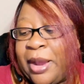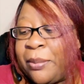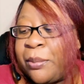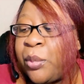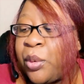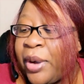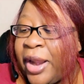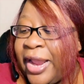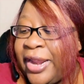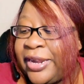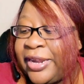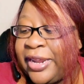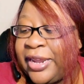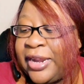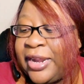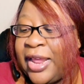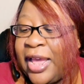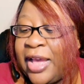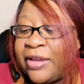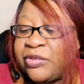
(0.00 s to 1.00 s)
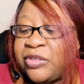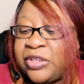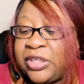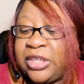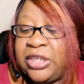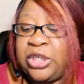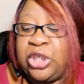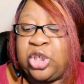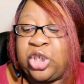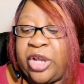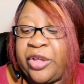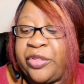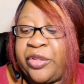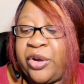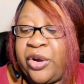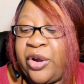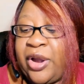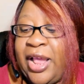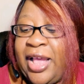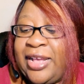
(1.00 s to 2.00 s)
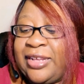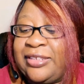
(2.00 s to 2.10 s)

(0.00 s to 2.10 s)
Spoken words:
and Brandon have seen each other